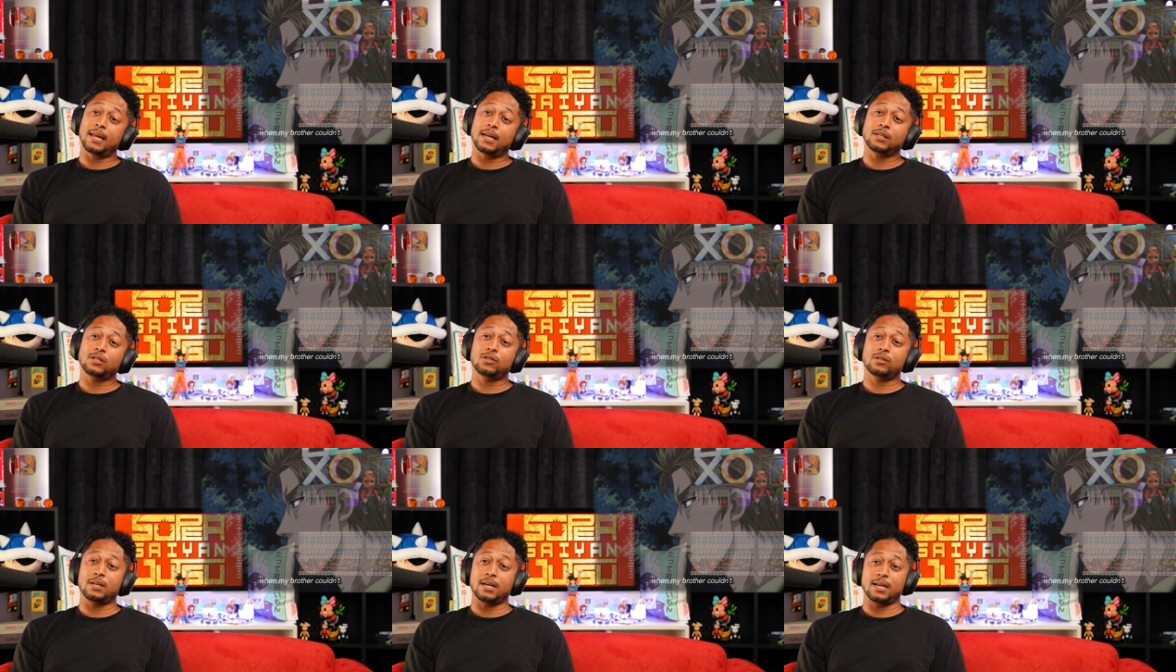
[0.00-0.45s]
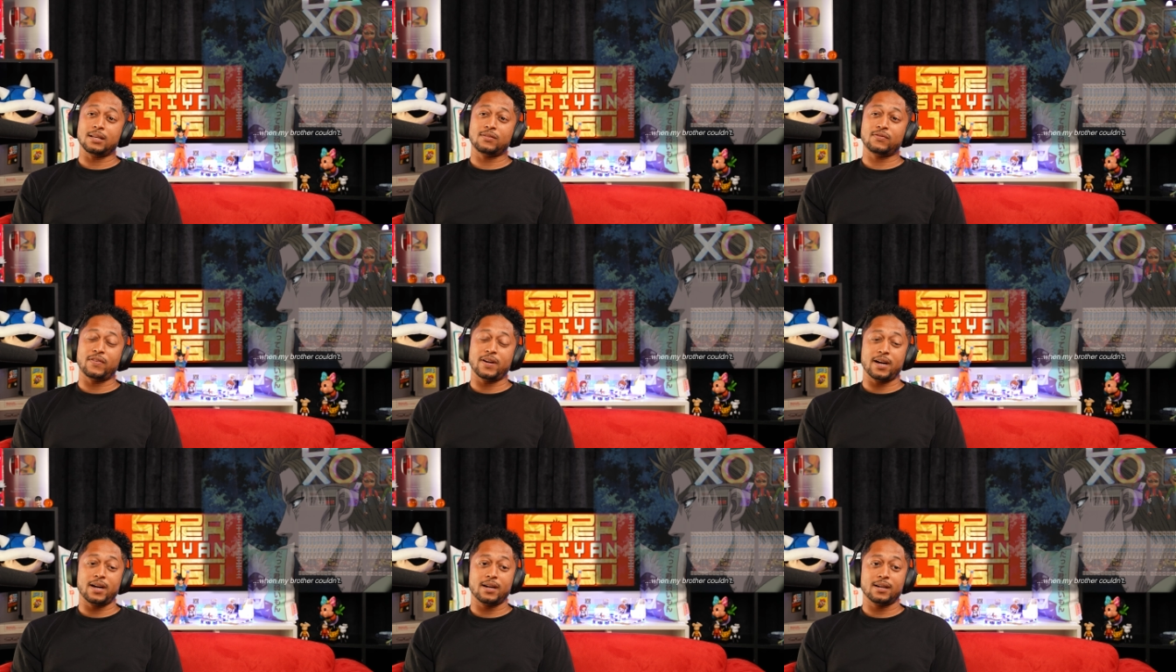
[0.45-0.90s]
that's
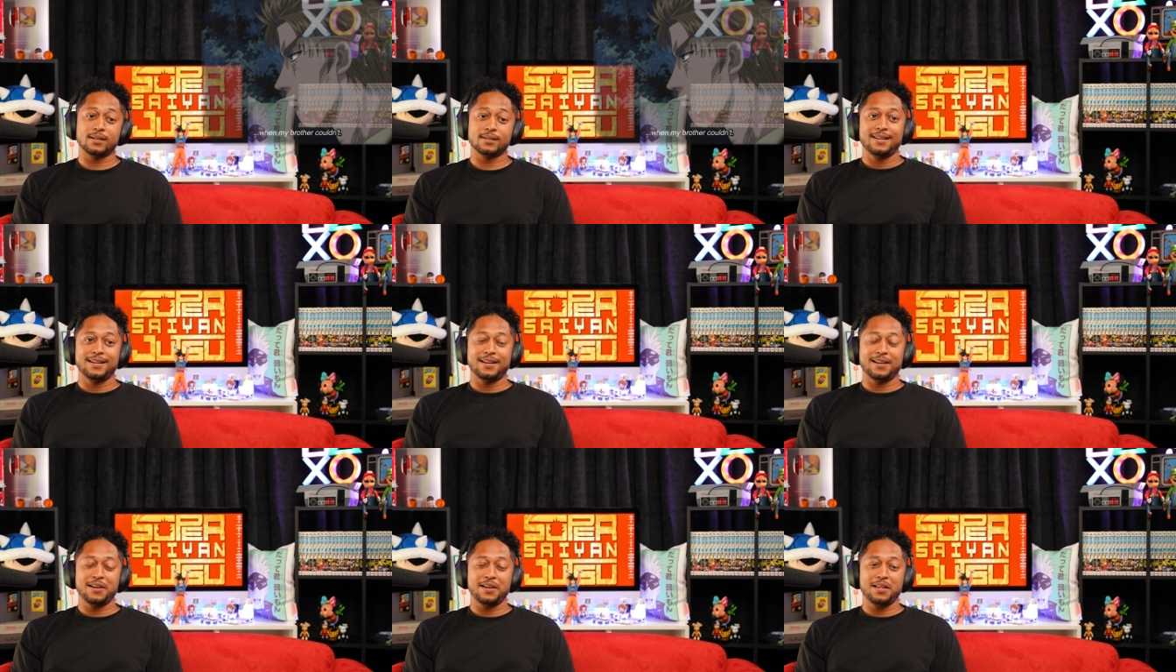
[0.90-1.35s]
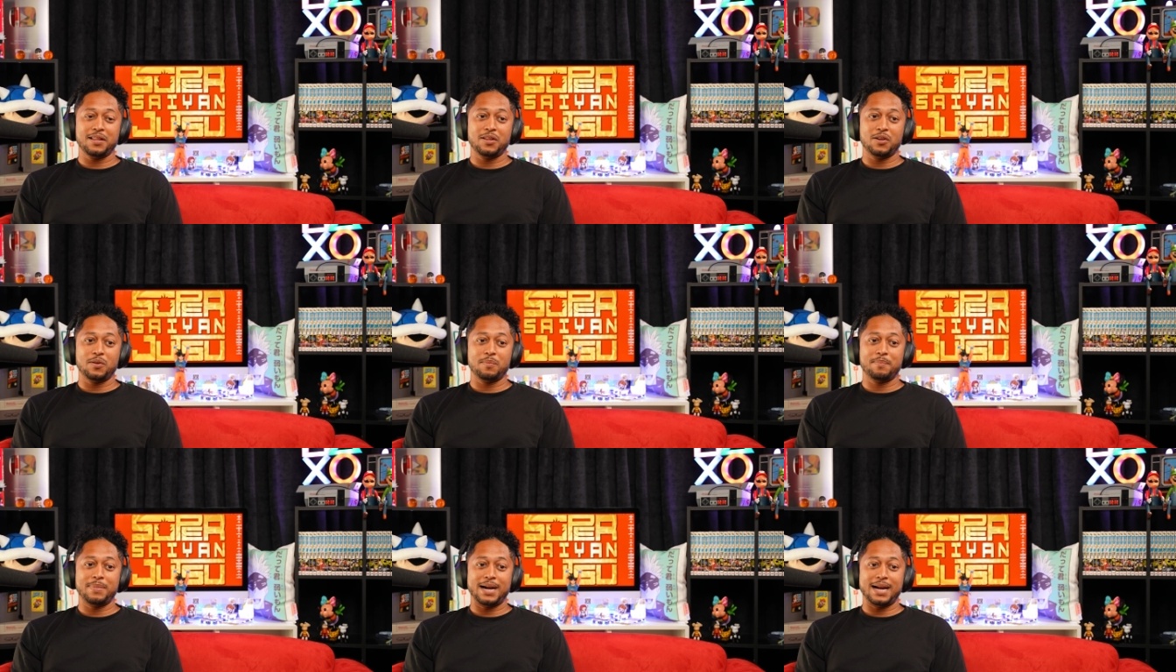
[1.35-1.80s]
that's fair. Yeah, he a
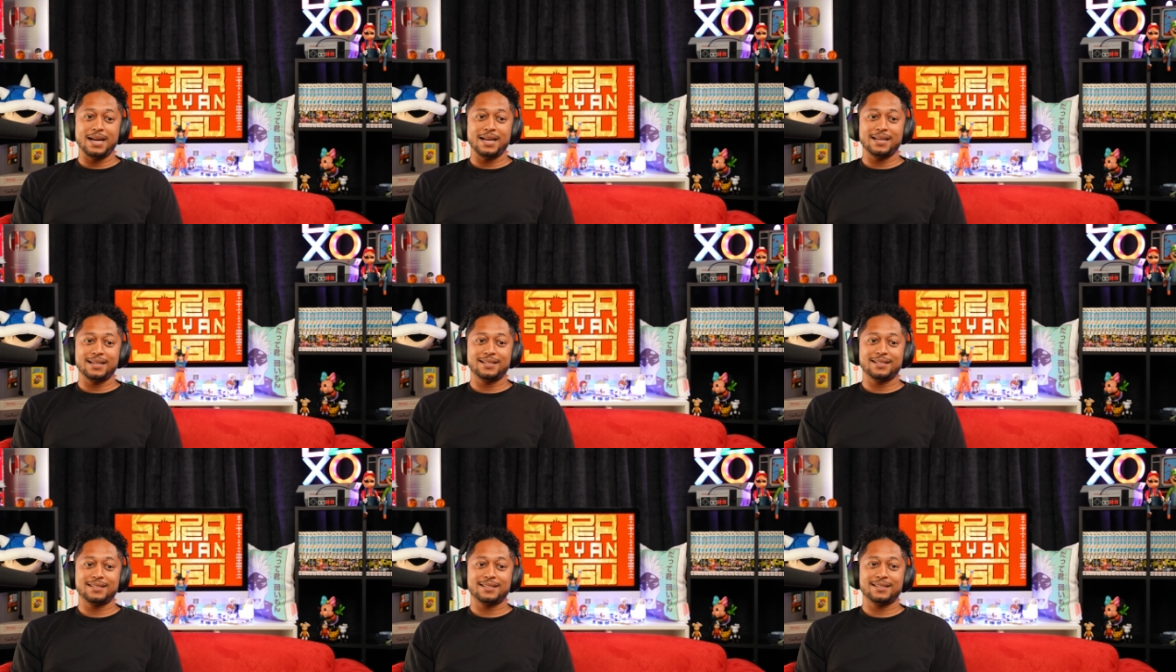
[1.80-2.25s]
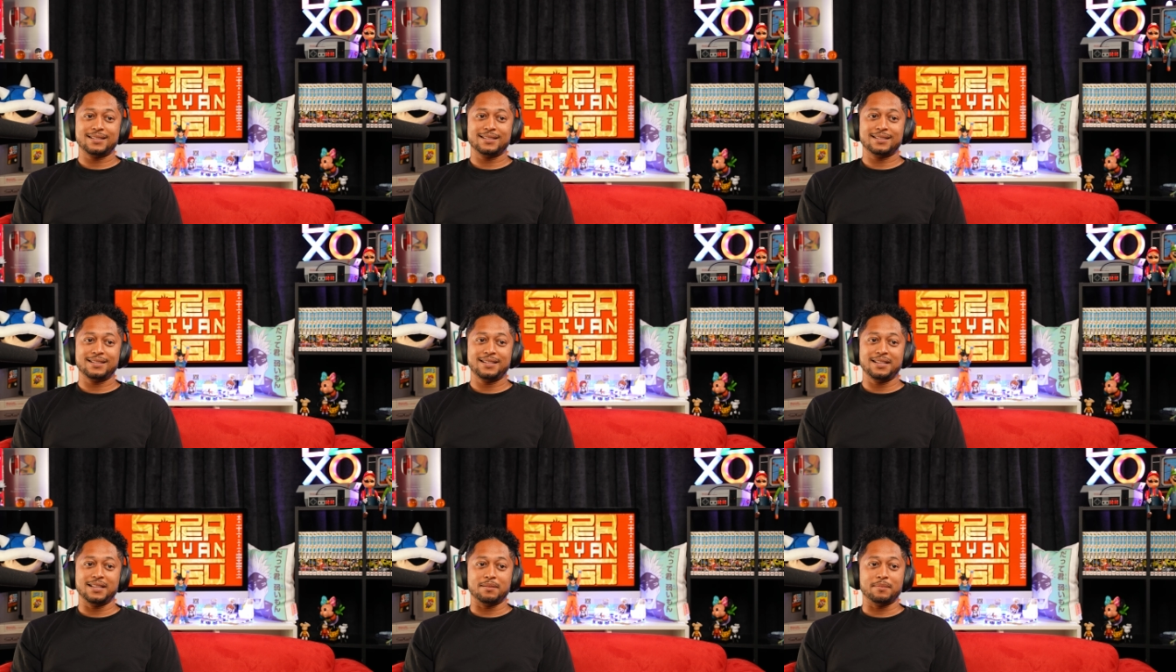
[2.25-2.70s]
little biased.
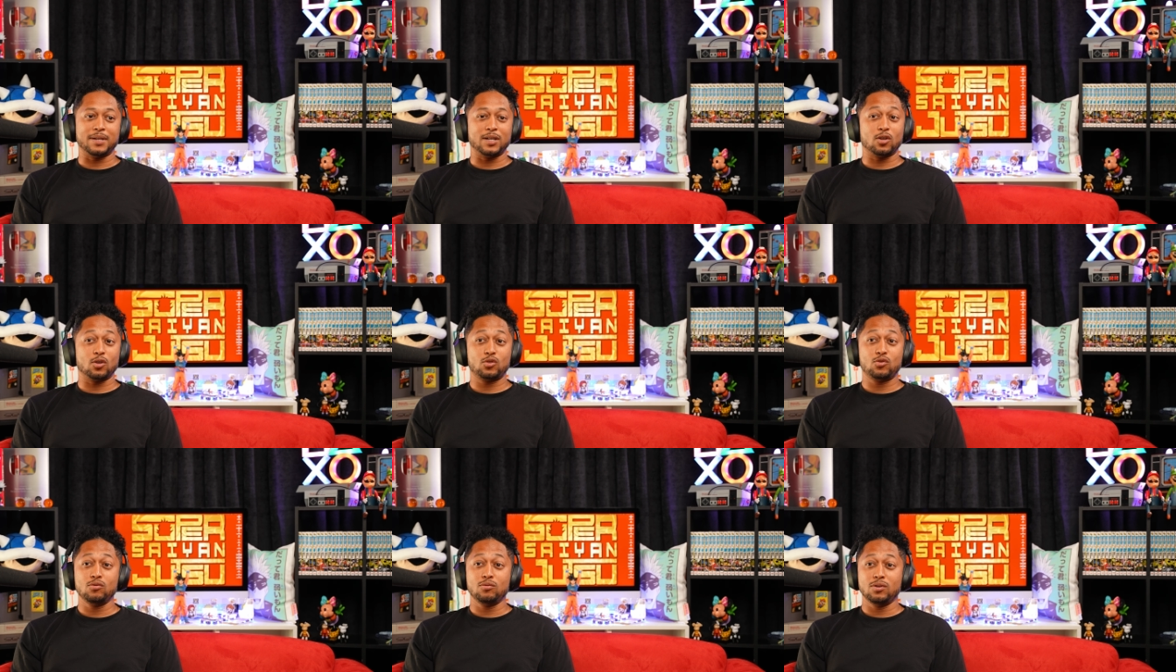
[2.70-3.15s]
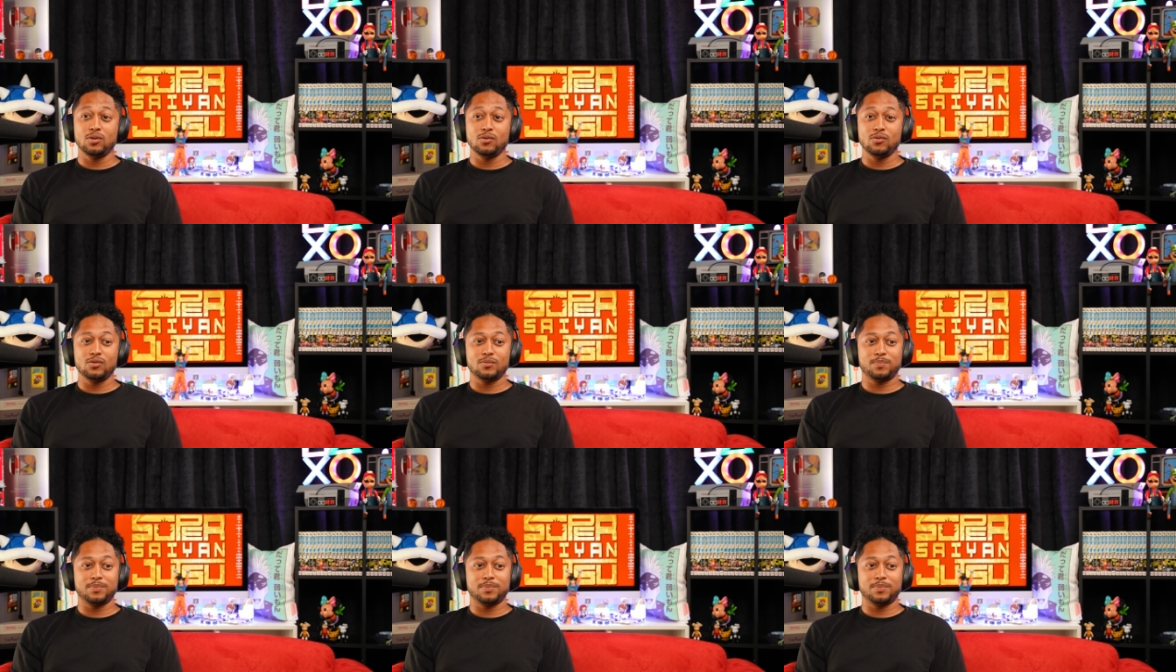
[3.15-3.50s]
He like, man, don't you lose,